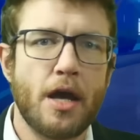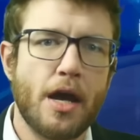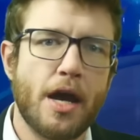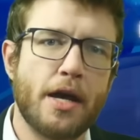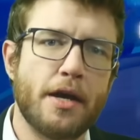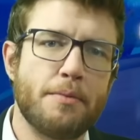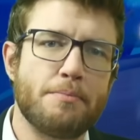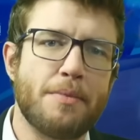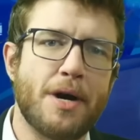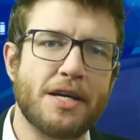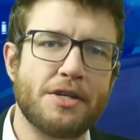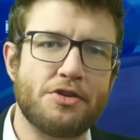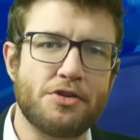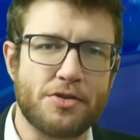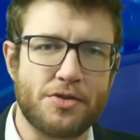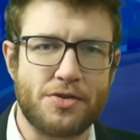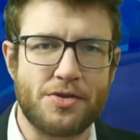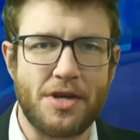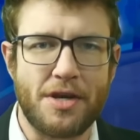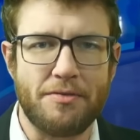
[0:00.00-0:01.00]
and it might
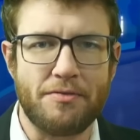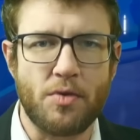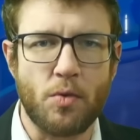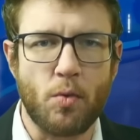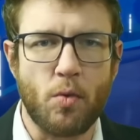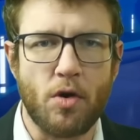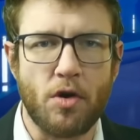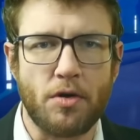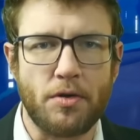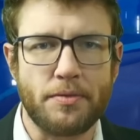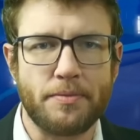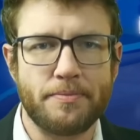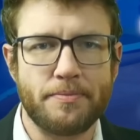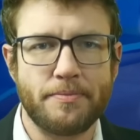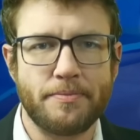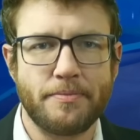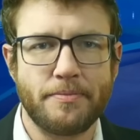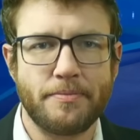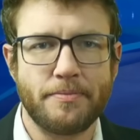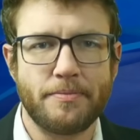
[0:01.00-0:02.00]
just save the world.
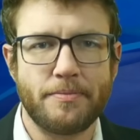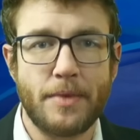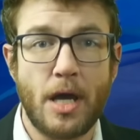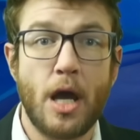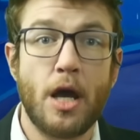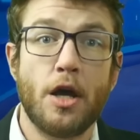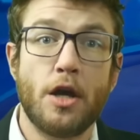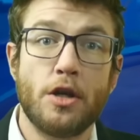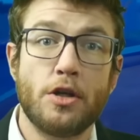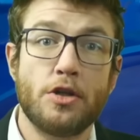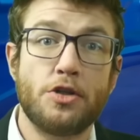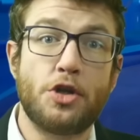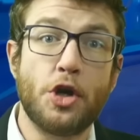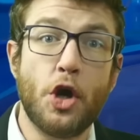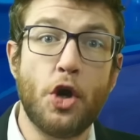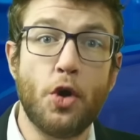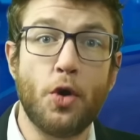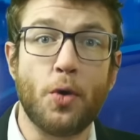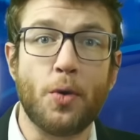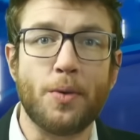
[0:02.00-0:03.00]

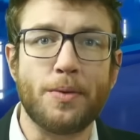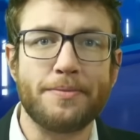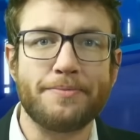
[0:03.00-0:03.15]
2.